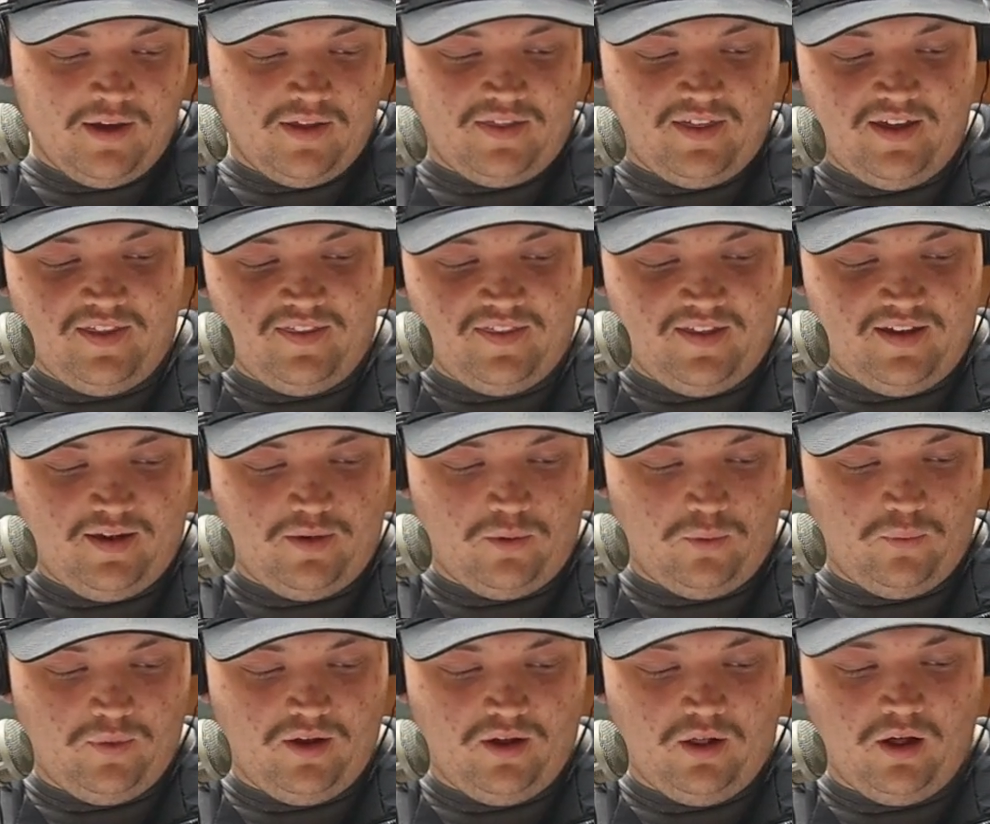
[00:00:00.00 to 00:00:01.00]
Then they
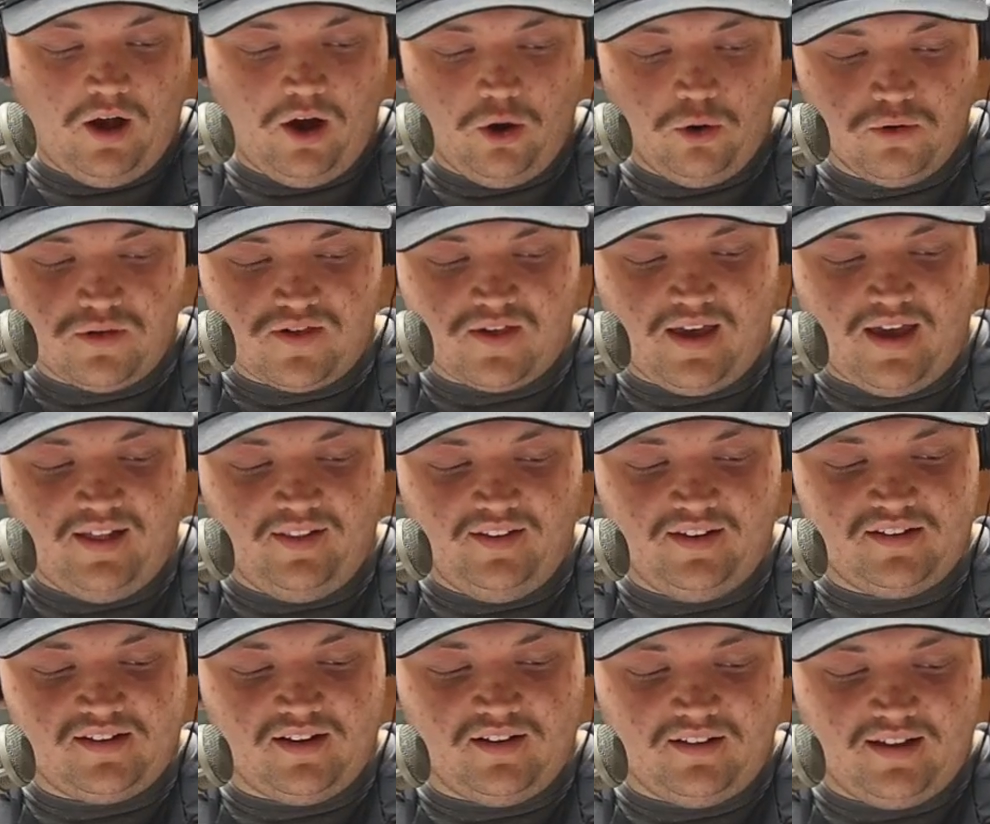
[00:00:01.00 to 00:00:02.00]
will host
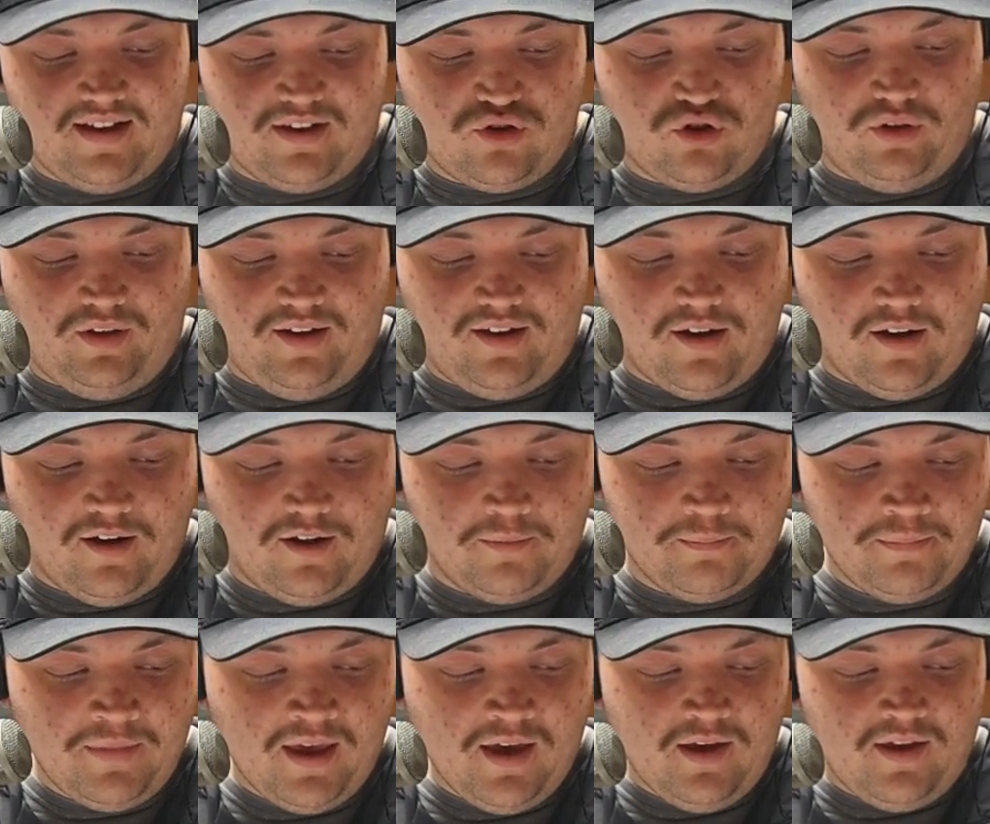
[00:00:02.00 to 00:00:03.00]
Ellendale Edgeley
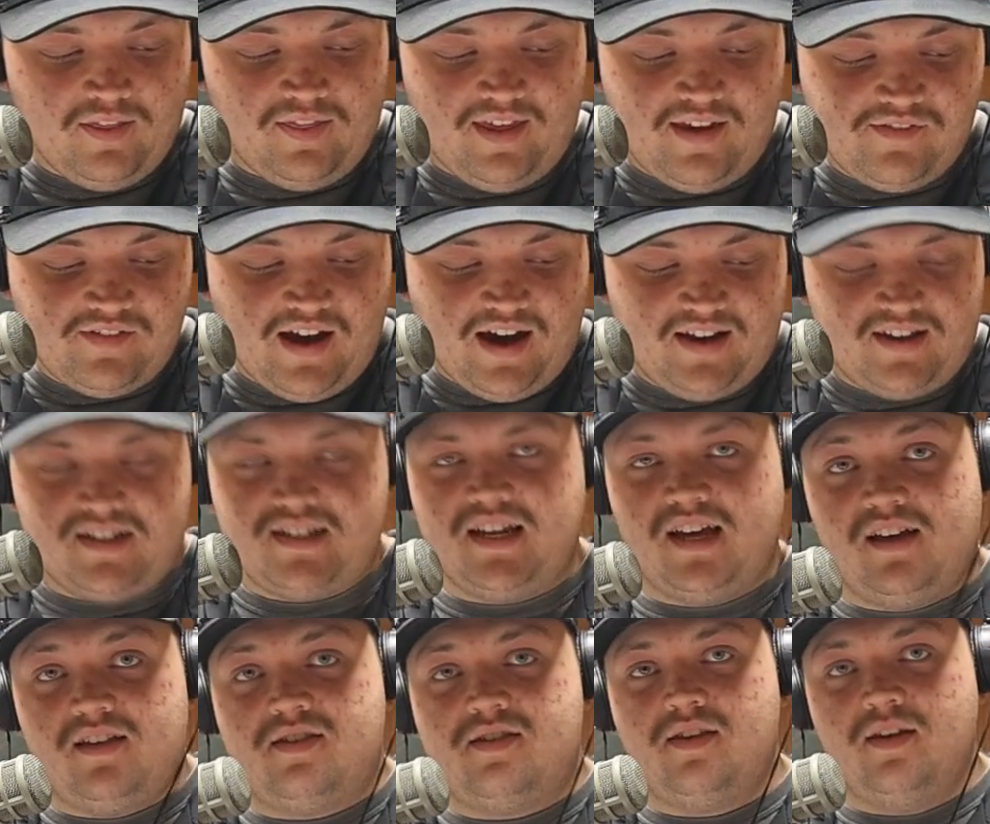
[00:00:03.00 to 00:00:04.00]
Calm. They've got a
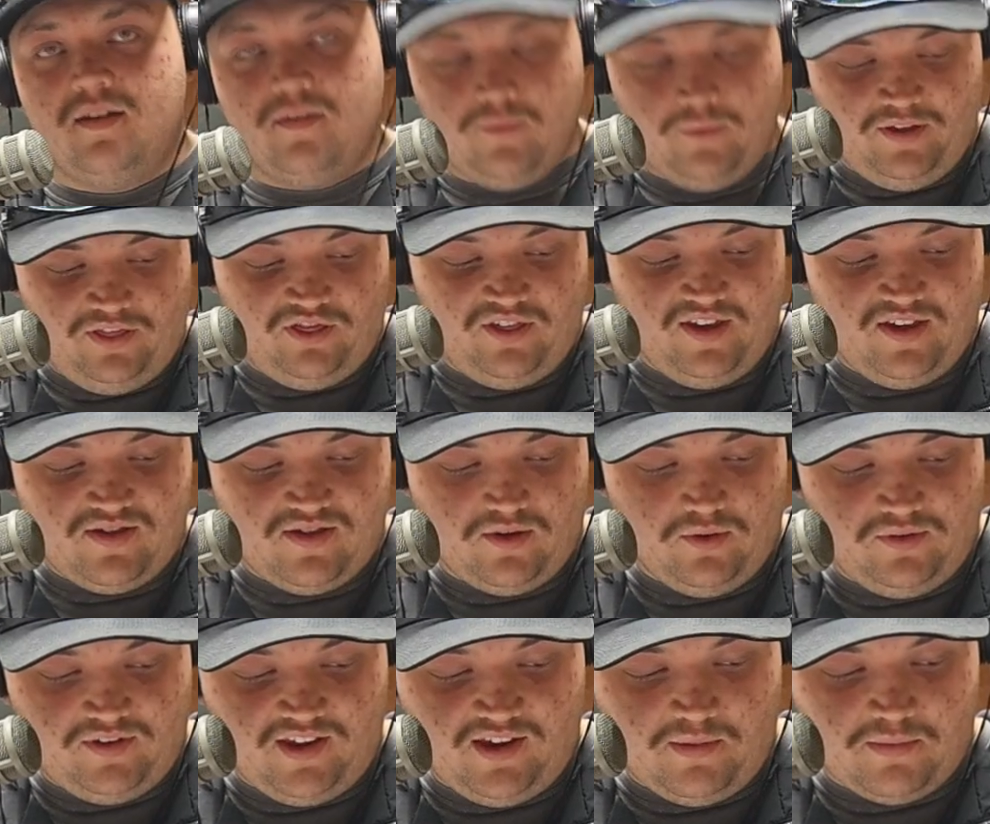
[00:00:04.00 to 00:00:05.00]
test with these
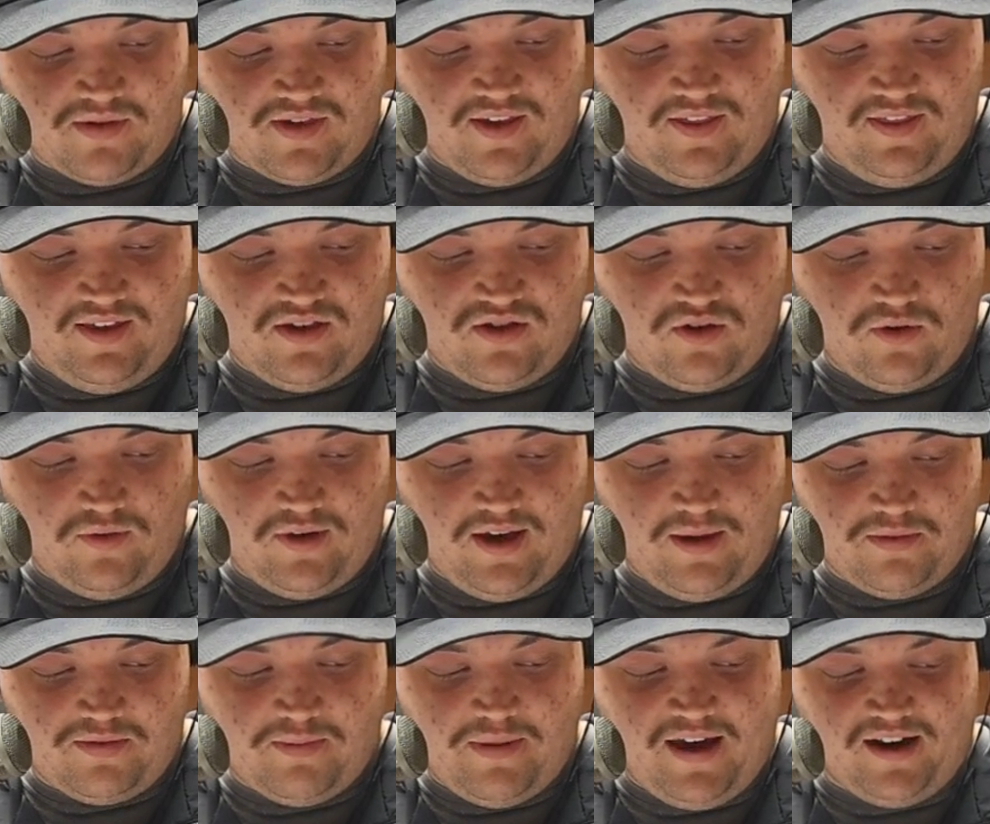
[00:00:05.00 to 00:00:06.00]
2 teams in these 2
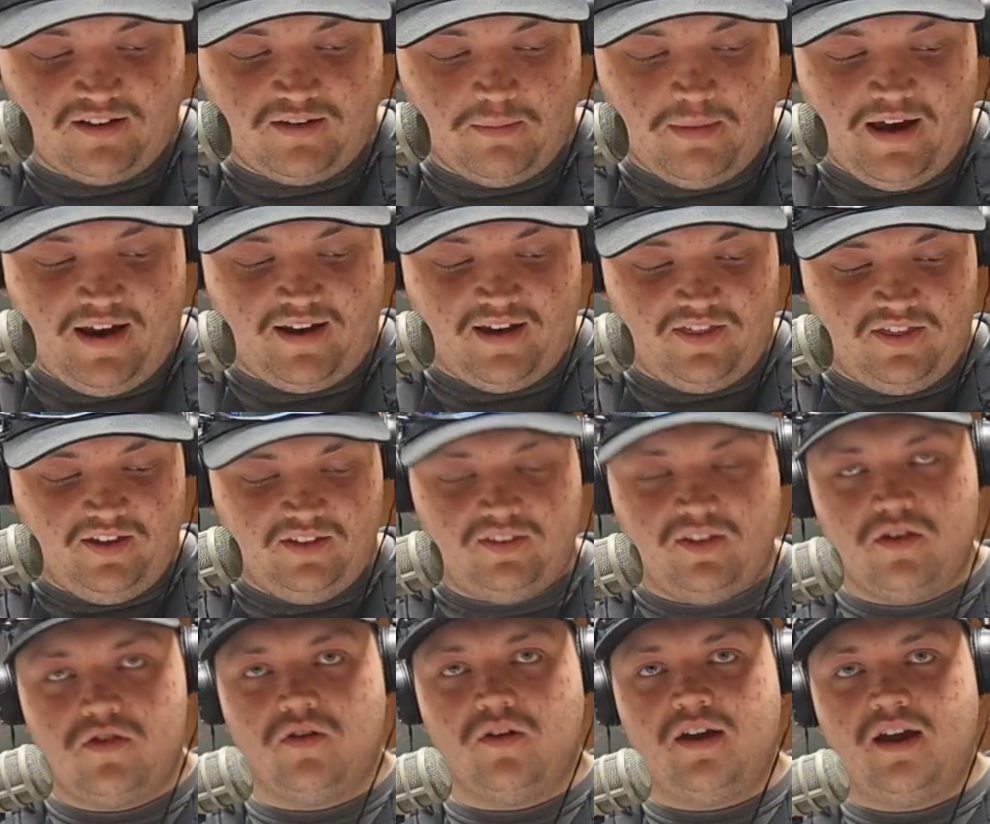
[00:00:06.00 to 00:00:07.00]
games back to back. I think
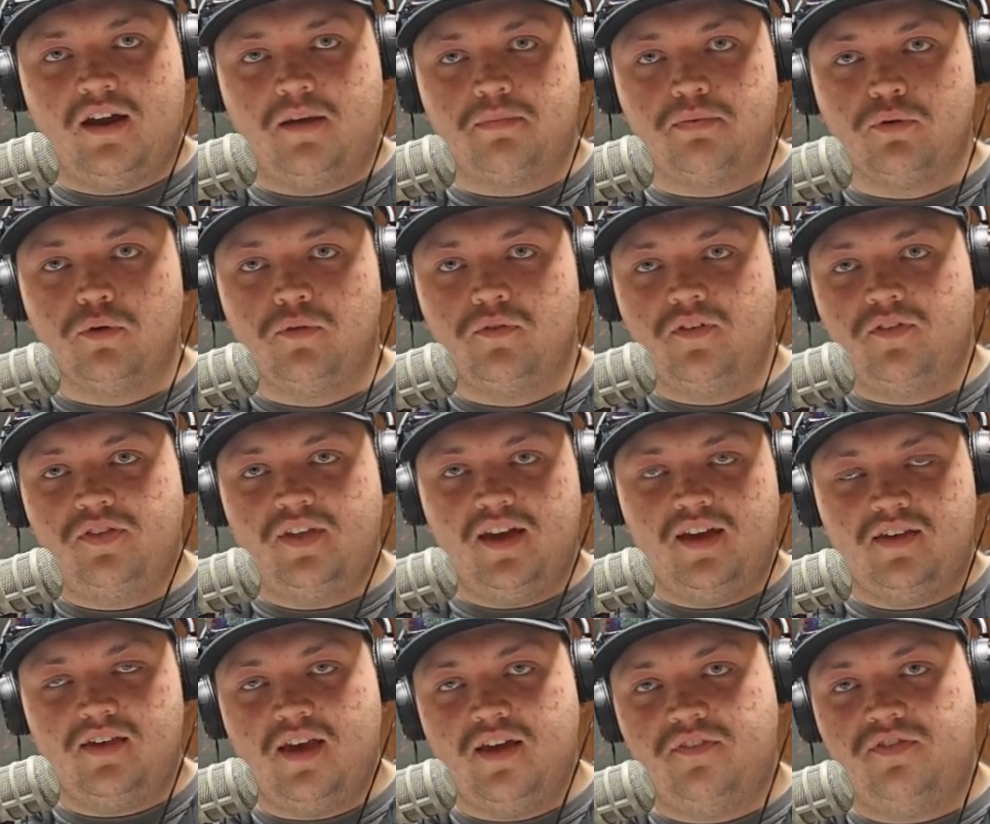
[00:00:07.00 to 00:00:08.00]
this will kind of prove if
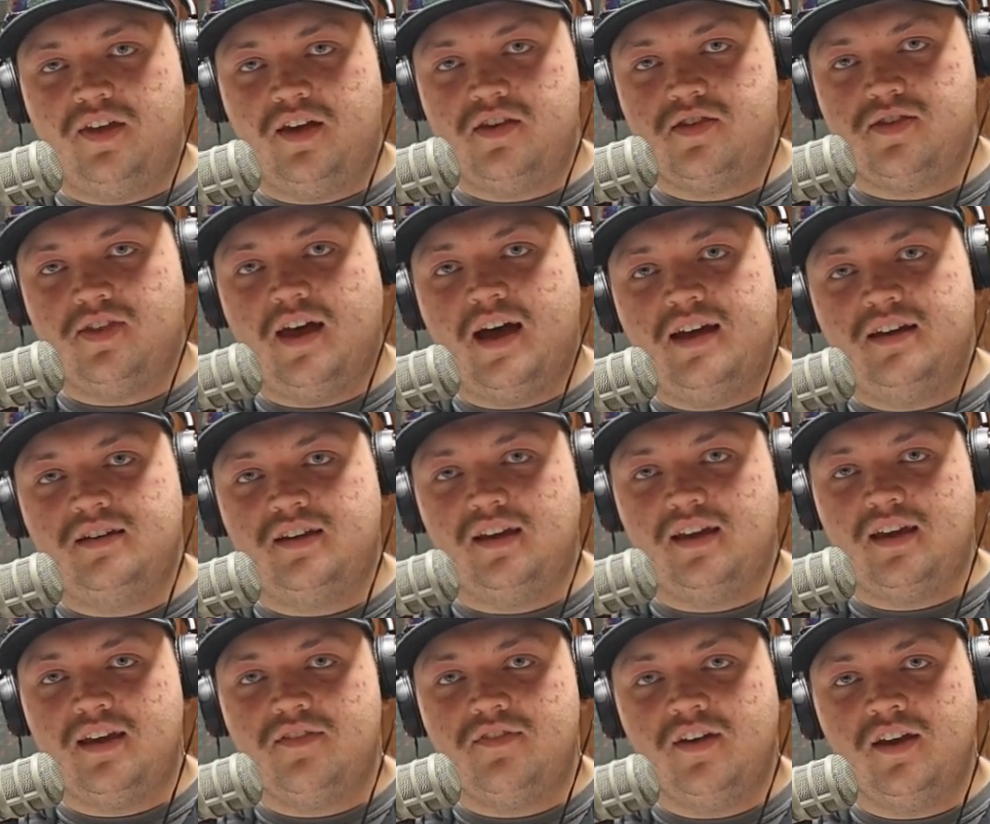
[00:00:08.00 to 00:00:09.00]
they slide
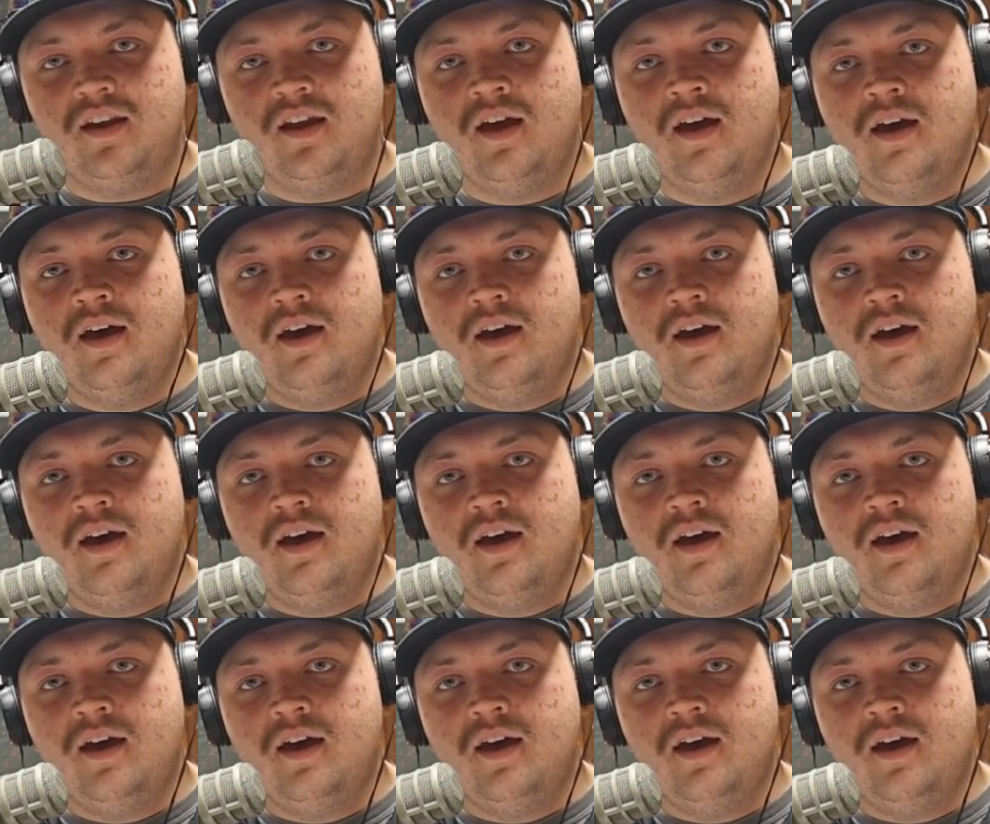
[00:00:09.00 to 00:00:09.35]
to even,